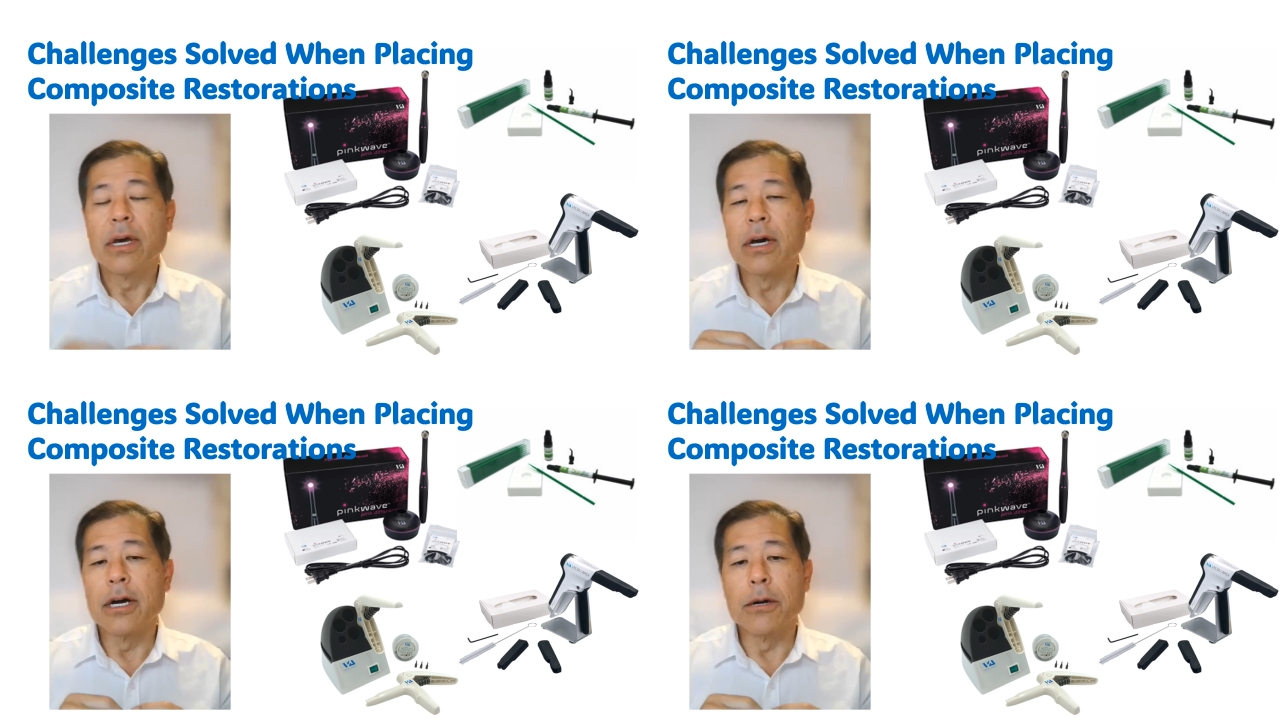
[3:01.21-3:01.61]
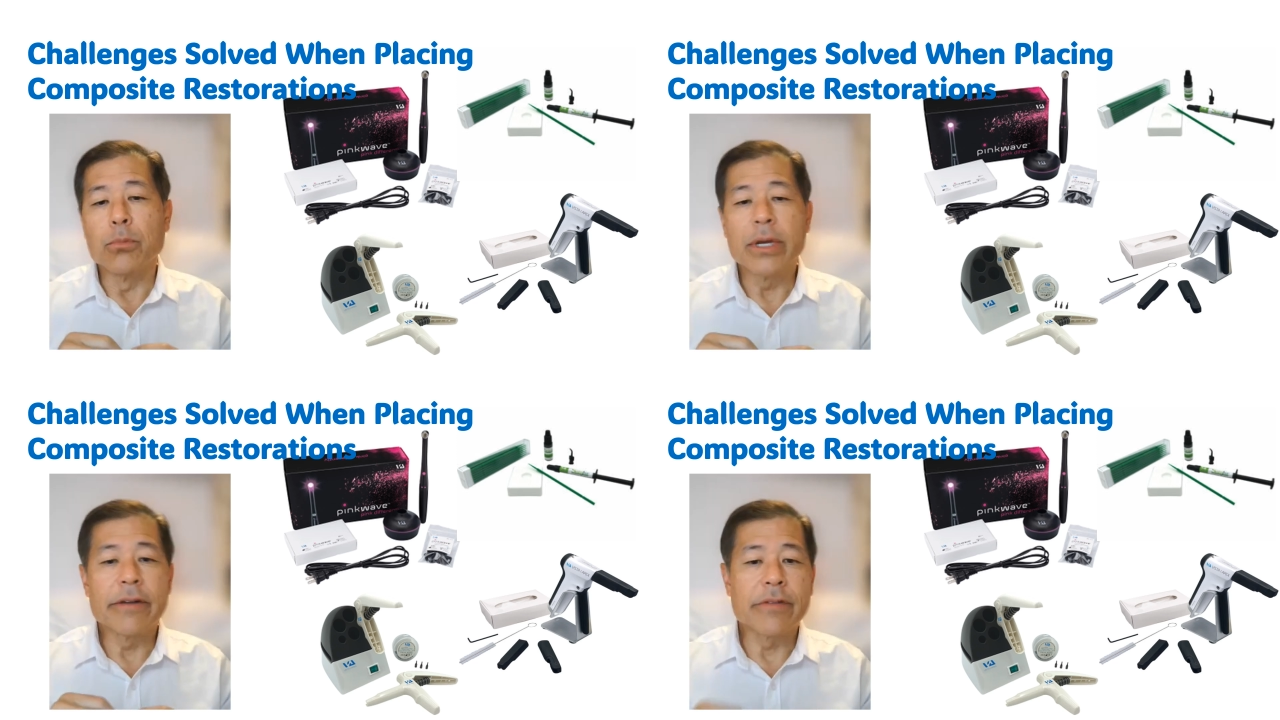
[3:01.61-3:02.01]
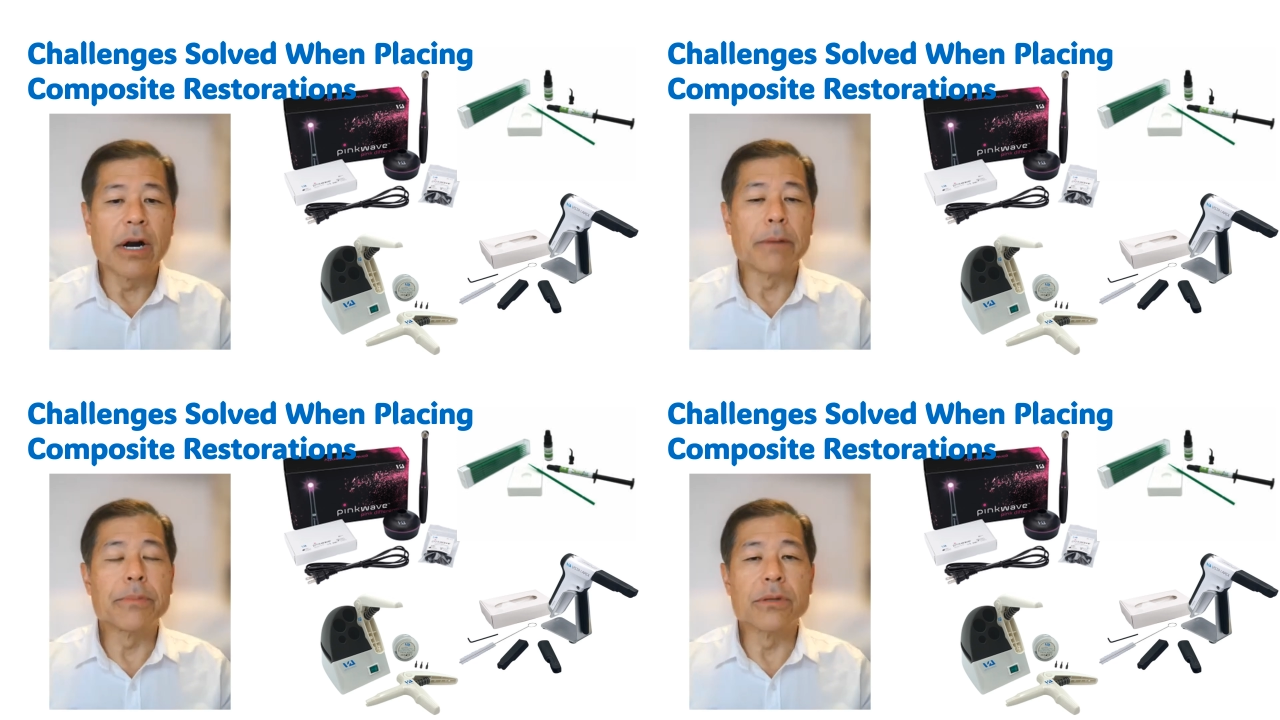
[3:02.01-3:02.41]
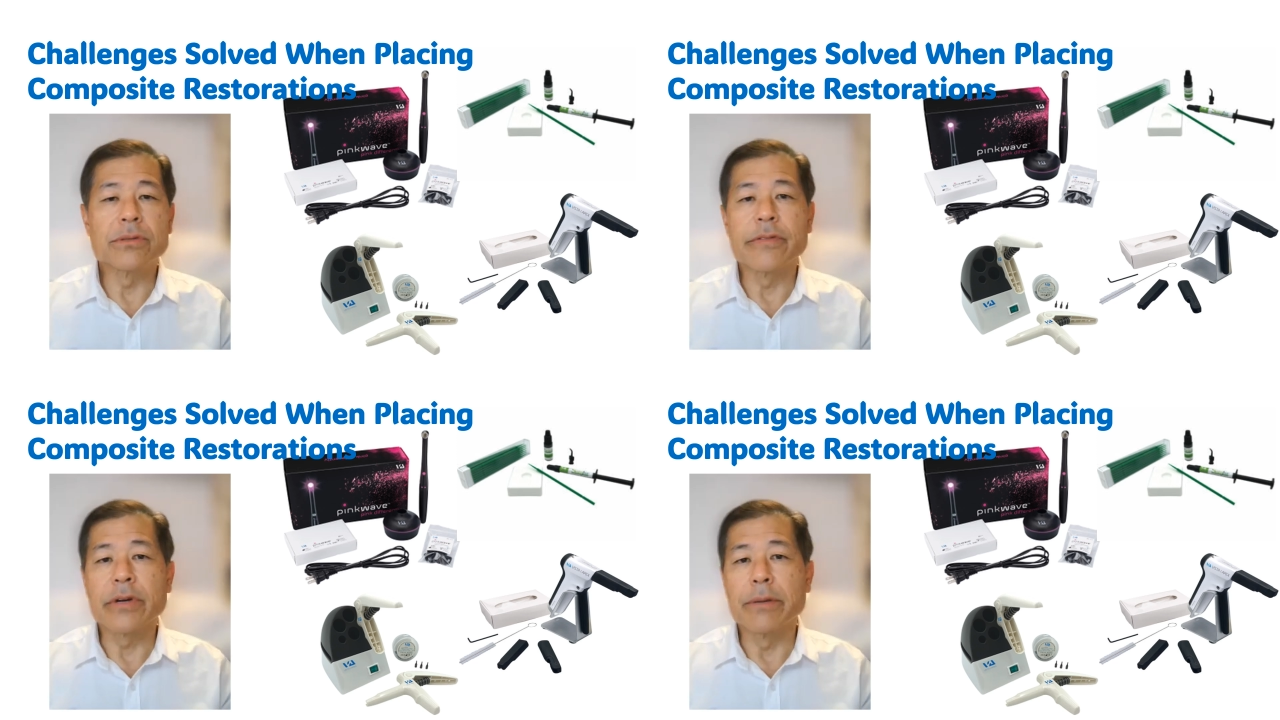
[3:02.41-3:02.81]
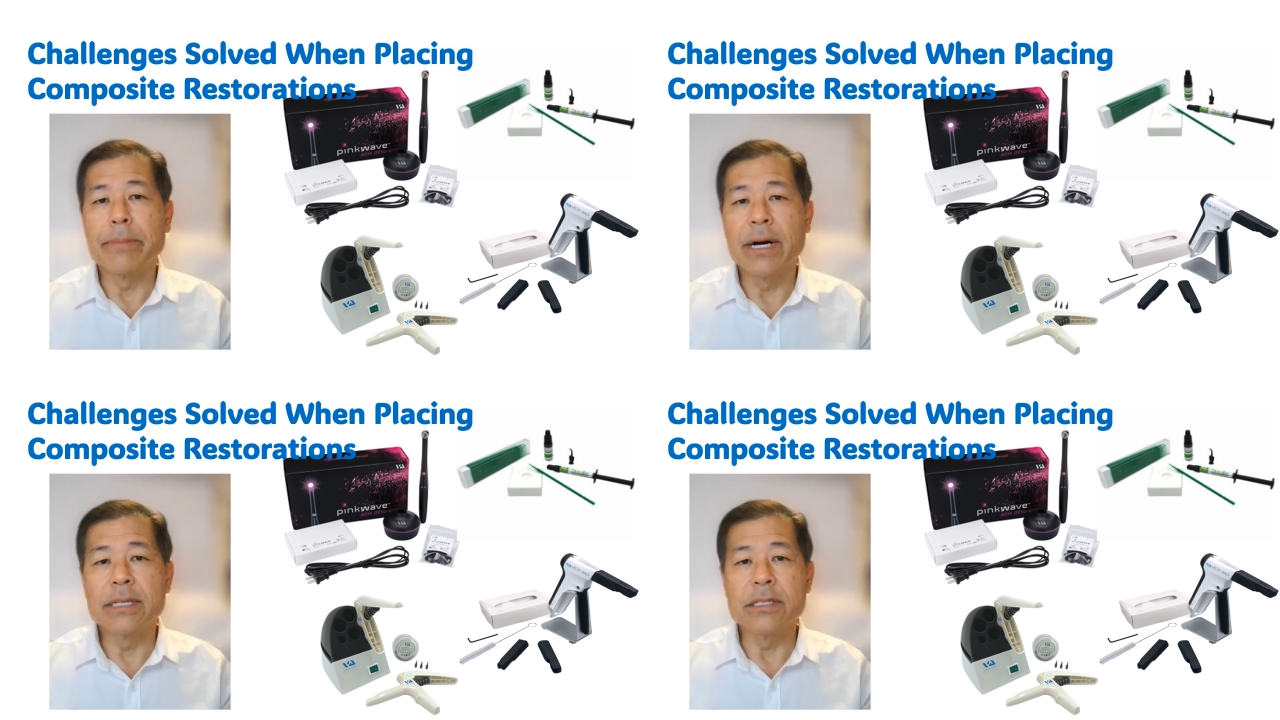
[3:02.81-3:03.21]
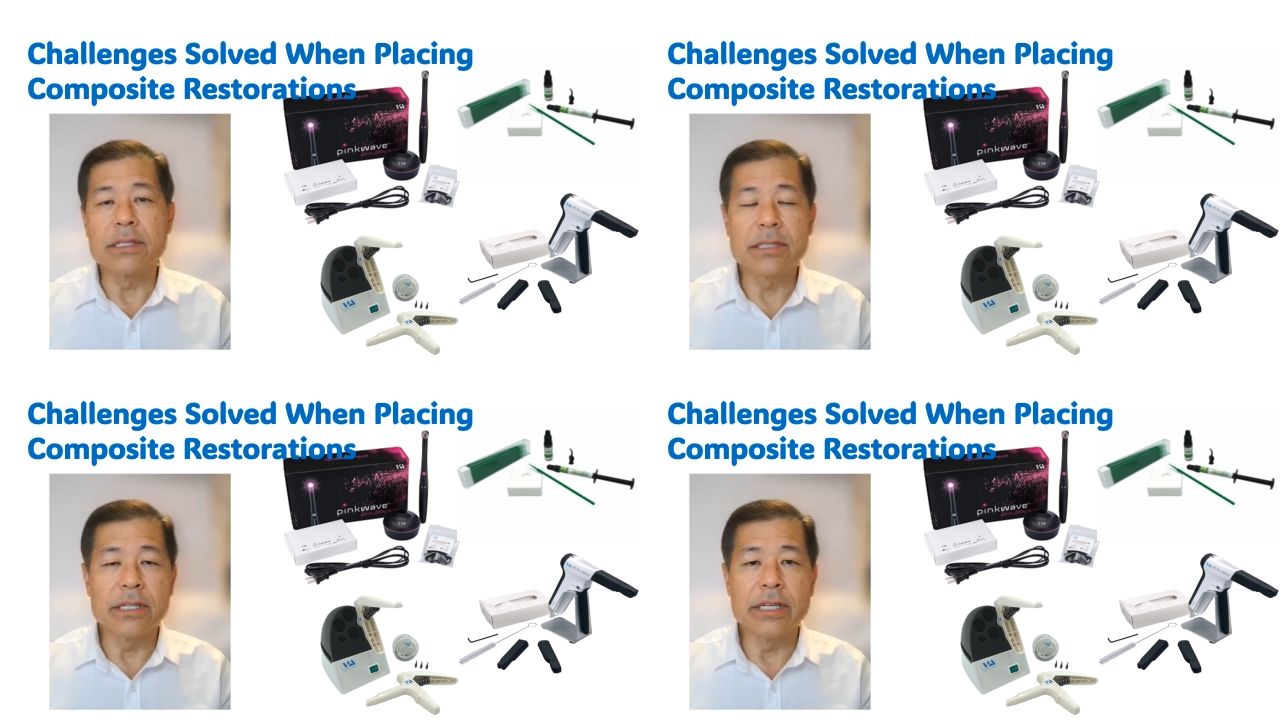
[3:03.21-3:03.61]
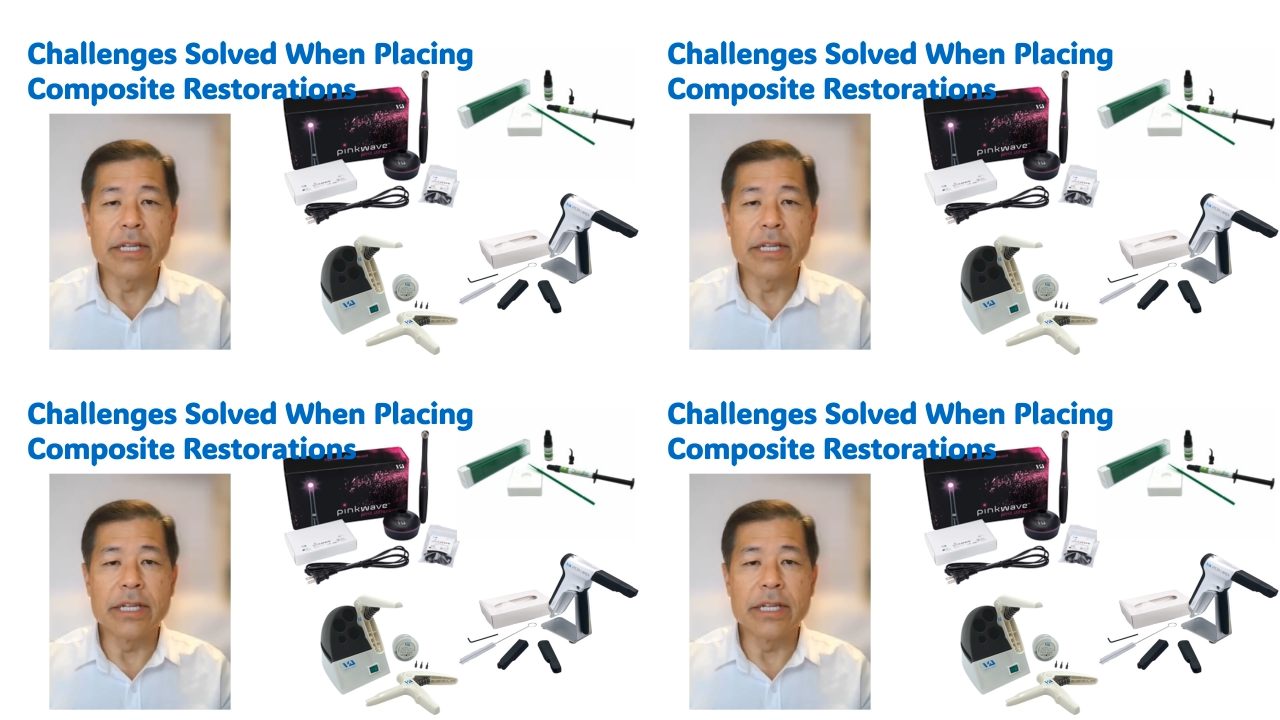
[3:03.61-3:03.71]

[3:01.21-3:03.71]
We have compules of our composites sitting in